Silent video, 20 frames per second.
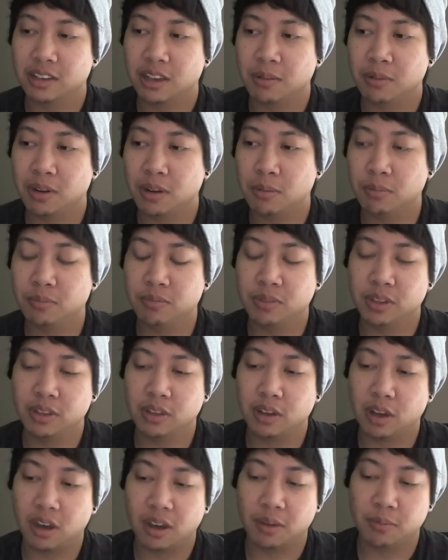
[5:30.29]
I mean,
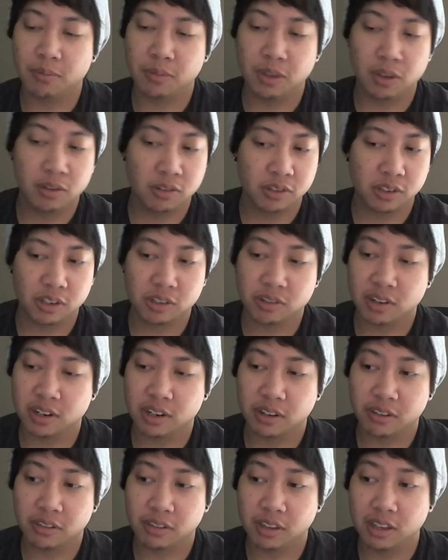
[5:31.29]
I'm usually
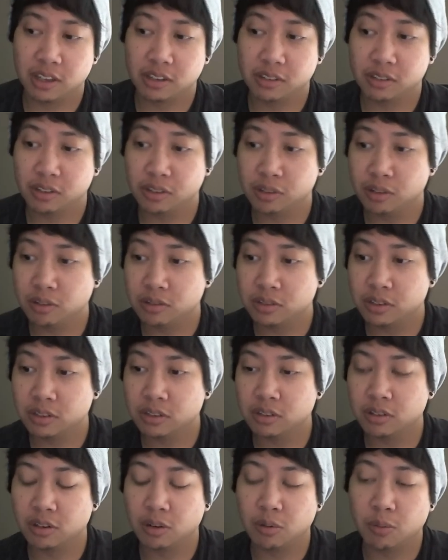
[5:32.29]
trying to seek solutions,